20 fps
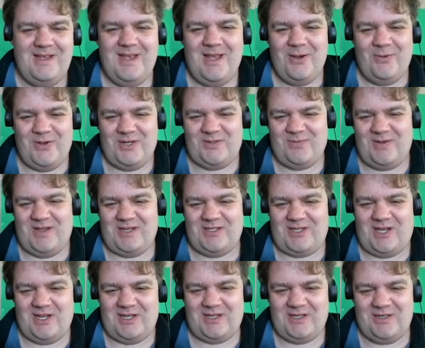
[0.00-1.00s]
Which means
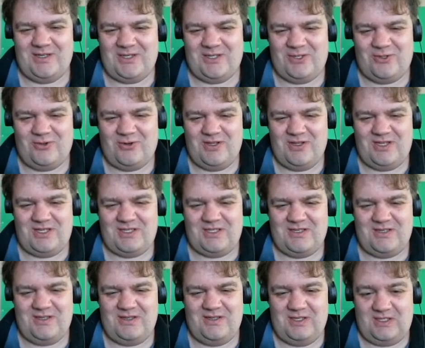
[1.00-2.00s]
I can destroy this.
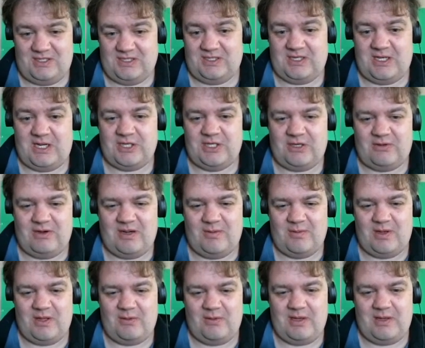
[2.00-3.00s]
This is the star generator,
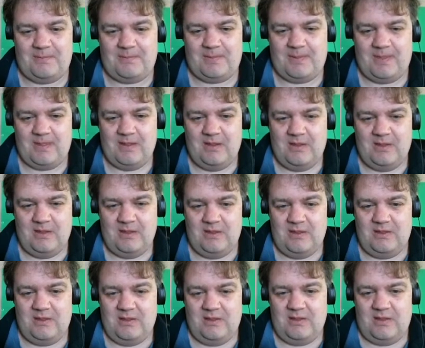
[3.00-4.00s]
by the way.
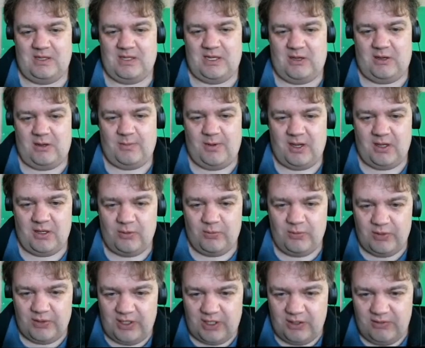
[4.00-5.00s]
Cowabunga,
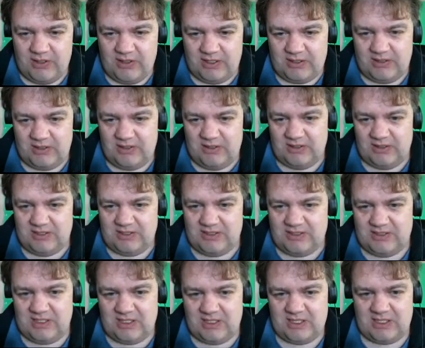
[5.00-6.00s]
Wilco, it
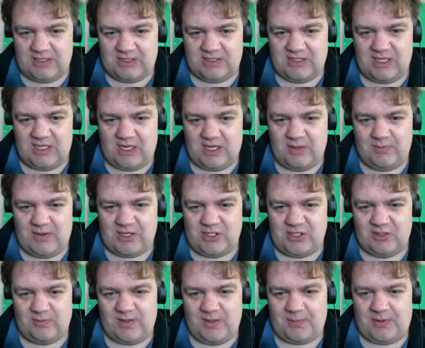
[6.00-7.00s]
is it. It's the
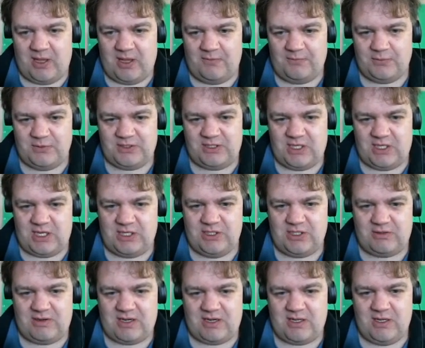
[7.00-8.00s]
unimaginably powerful star
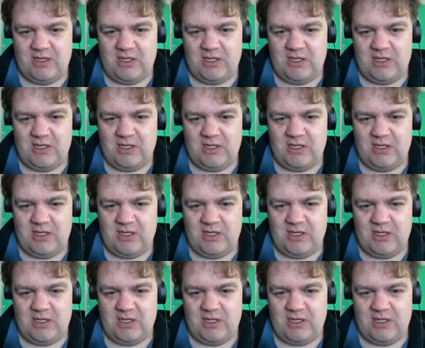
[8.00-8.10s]
generator,